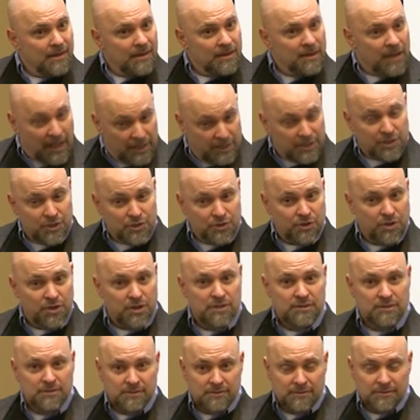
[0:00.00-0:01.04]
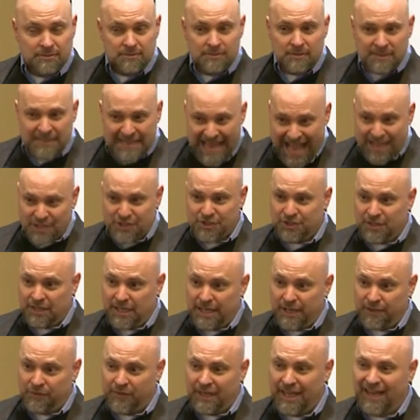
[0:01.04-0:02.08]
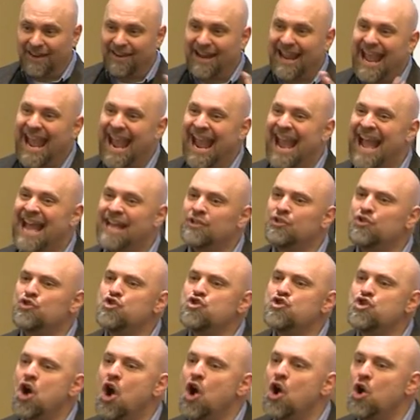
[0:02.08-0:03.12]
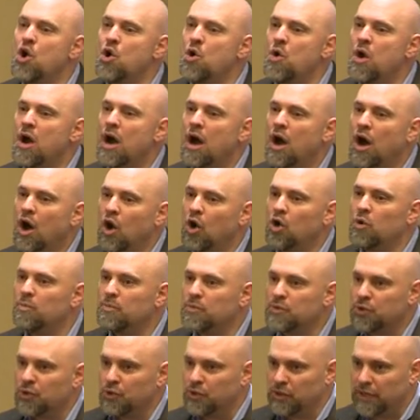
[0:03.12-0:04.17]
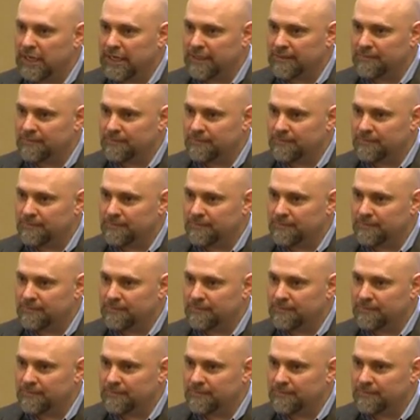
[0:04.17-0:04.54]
Gun control, national health care, and no homeschooling.